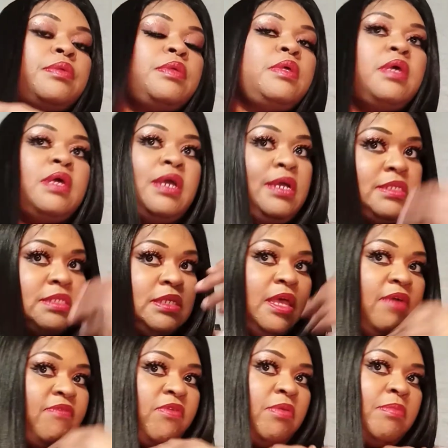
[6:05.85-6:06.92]
It's
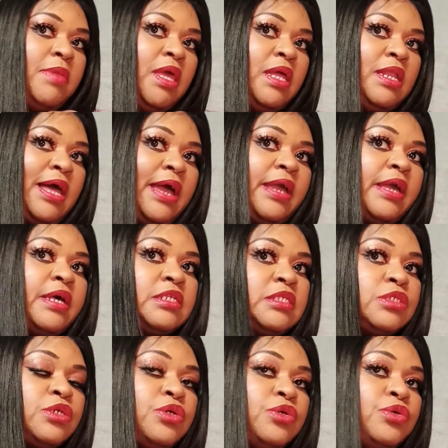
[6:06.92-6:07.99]
giving me like a
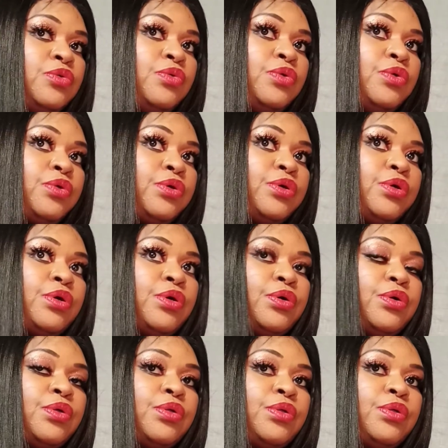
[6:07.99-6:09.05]

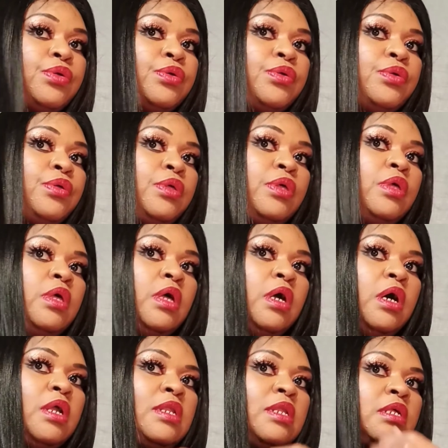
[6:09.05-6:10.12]
schoolgirl
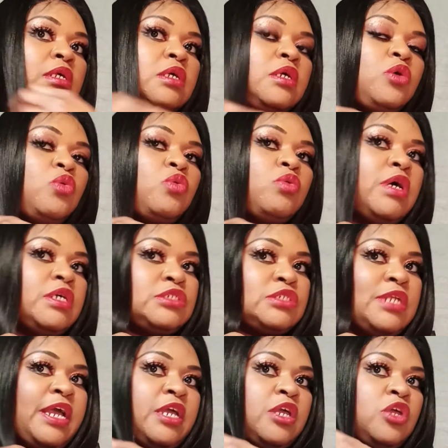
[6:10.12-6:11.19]
crush,
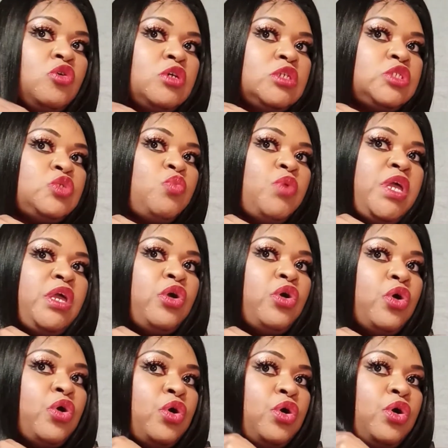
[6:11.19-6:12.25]
like you a sweet
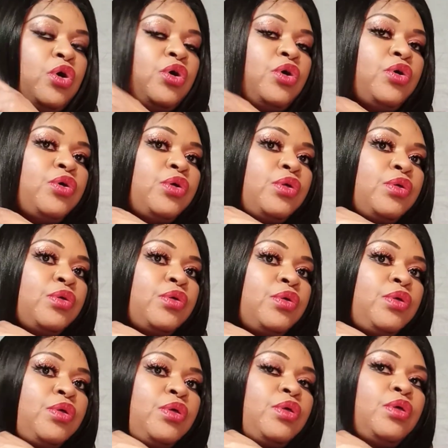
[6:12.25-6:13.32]
girl,
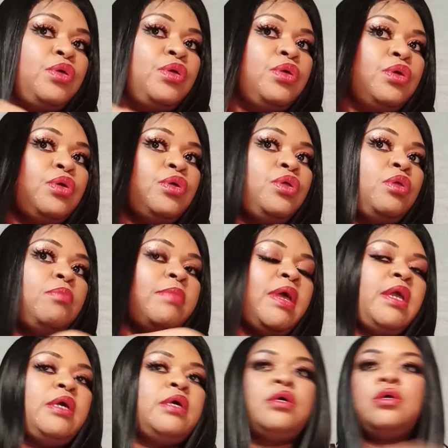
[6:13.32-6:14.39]
you
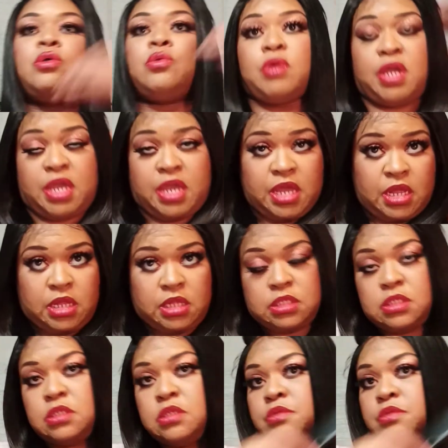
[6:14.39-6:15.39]
make good grades